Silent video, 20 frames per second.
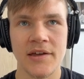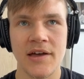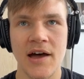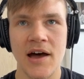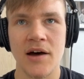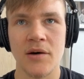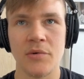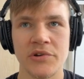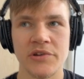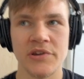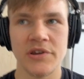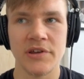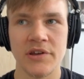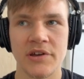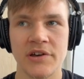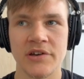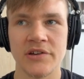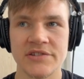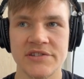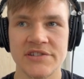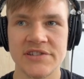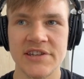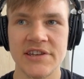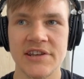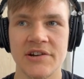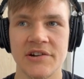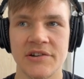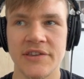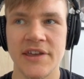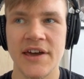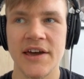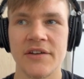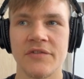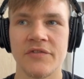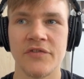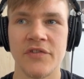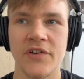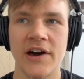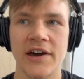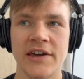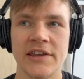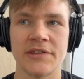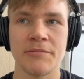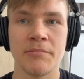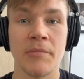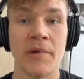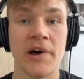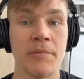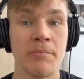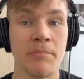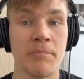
I would consider that fight my